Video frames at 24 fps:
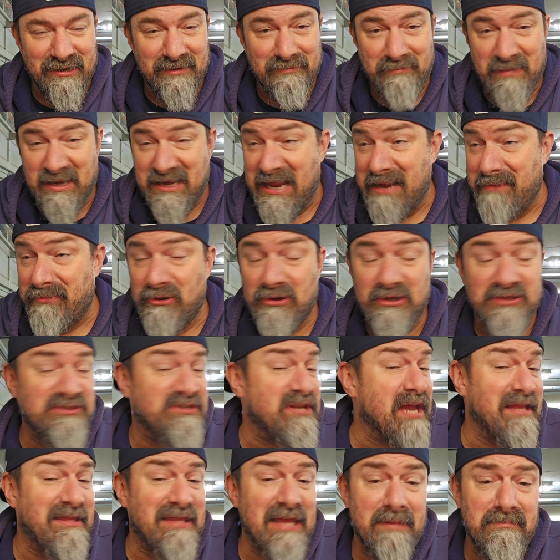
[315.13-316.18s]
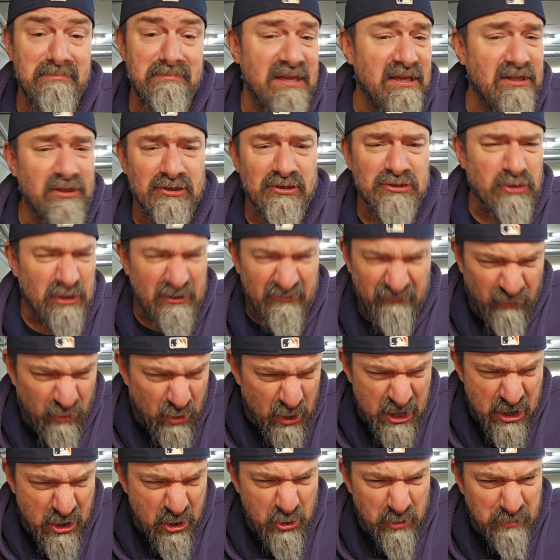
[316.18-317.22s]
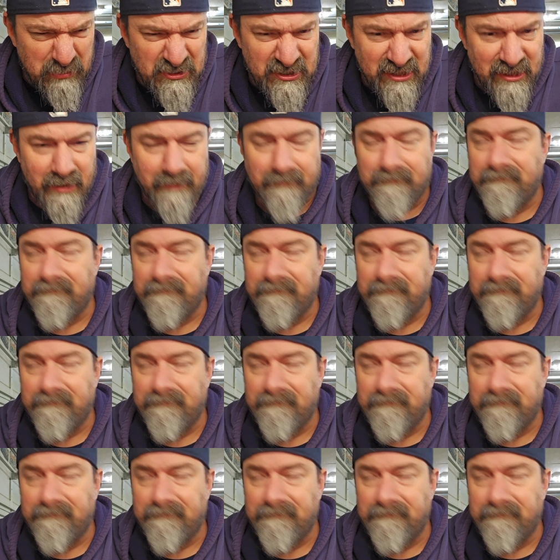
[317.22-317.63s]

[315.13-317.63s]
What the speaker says: My neighborhood's not that big. There's only 40 homes here.